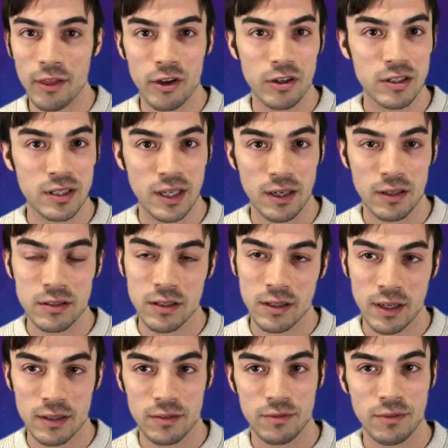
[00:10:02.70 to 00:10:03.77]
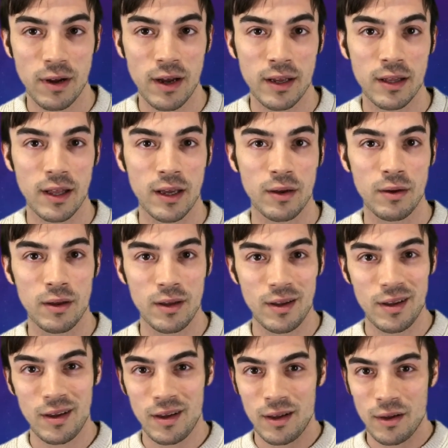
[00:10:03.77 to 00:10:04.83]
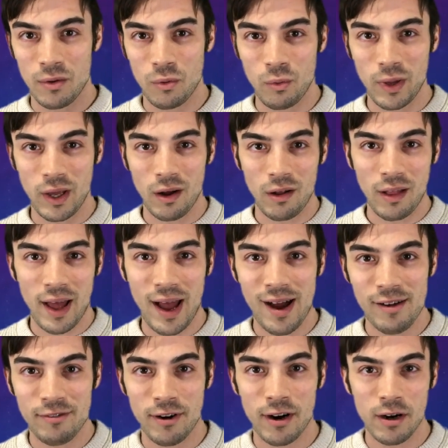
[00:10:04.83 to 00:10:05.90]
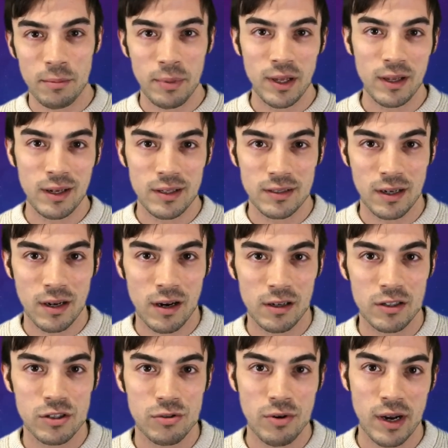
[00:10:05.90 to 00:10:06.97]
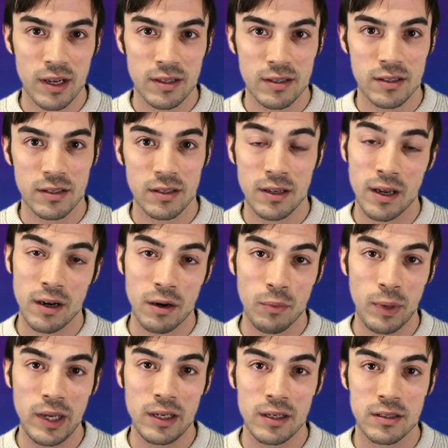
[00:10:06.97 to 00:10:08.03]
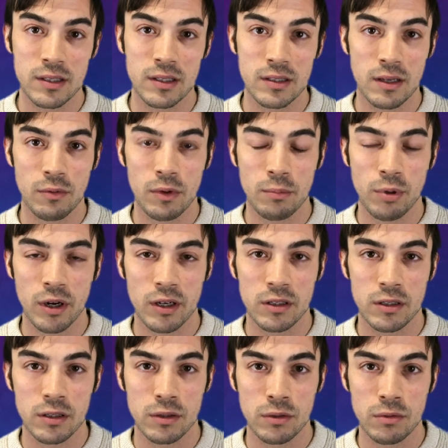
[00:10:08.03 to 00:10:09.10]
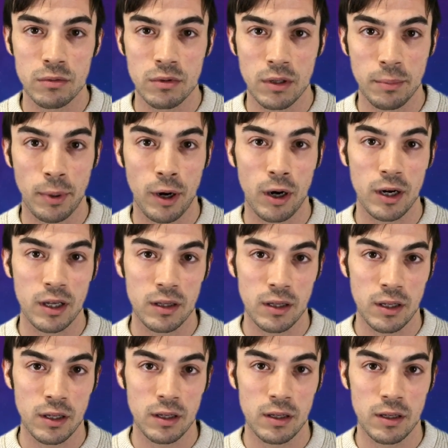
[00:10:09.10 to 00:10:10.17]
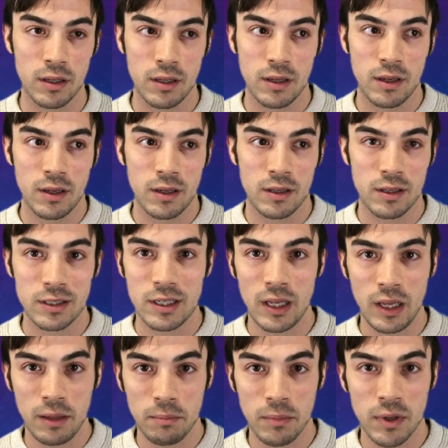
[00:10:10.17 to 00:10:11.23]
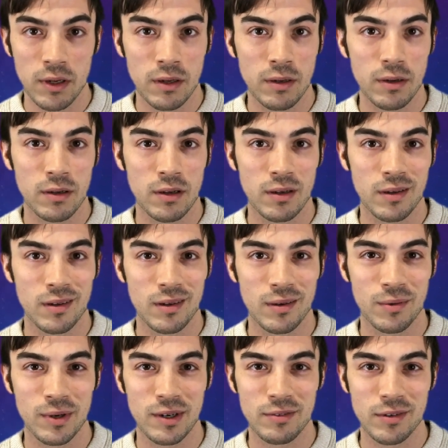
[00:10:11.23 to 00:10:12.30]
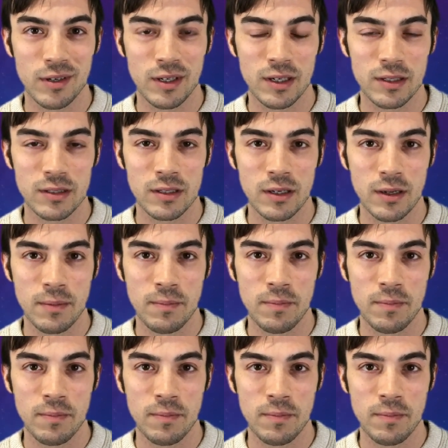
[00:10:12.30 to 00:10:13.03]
other skills and that's fine like we all have our abilities and our strengths and our weaknesses that we bring to the party the the team whatever it is